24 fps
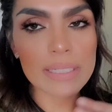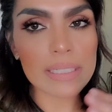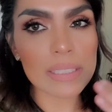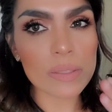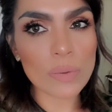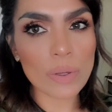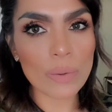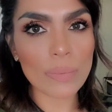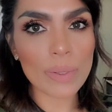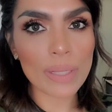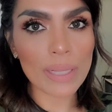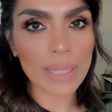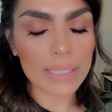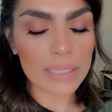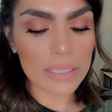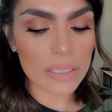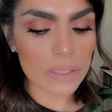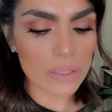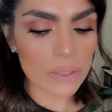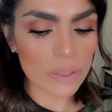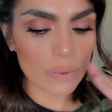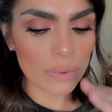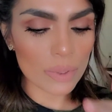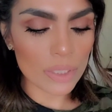That's what we like
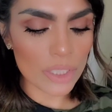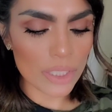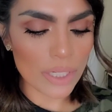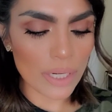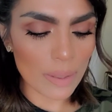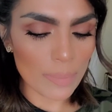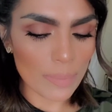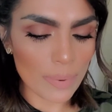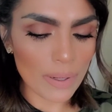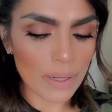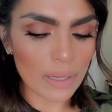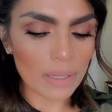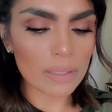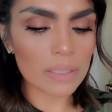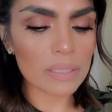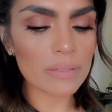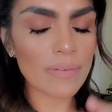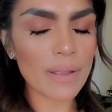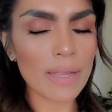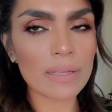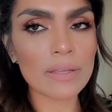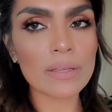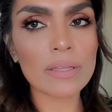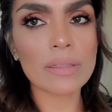to do. We share products,
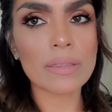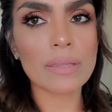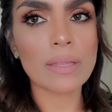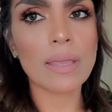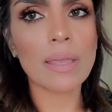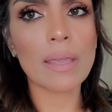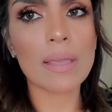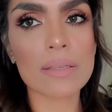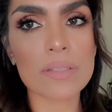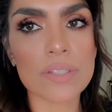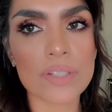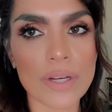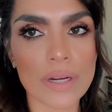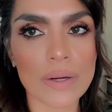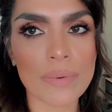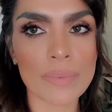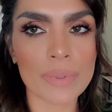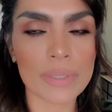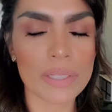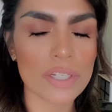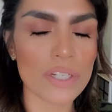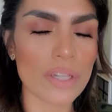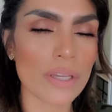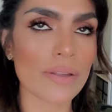find good things, share them
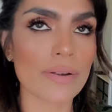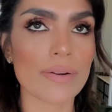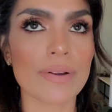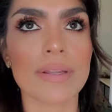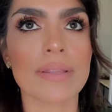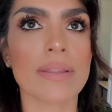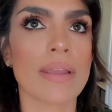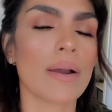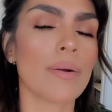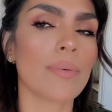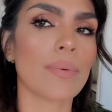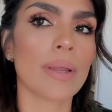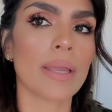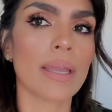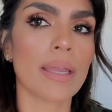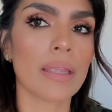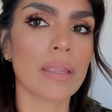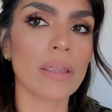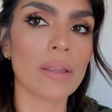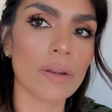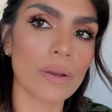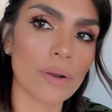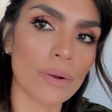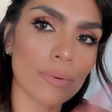with each other, and that way,
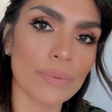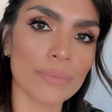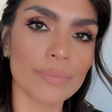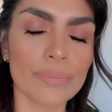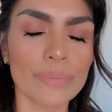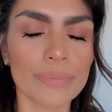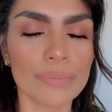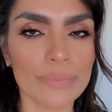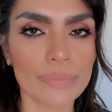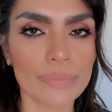you know,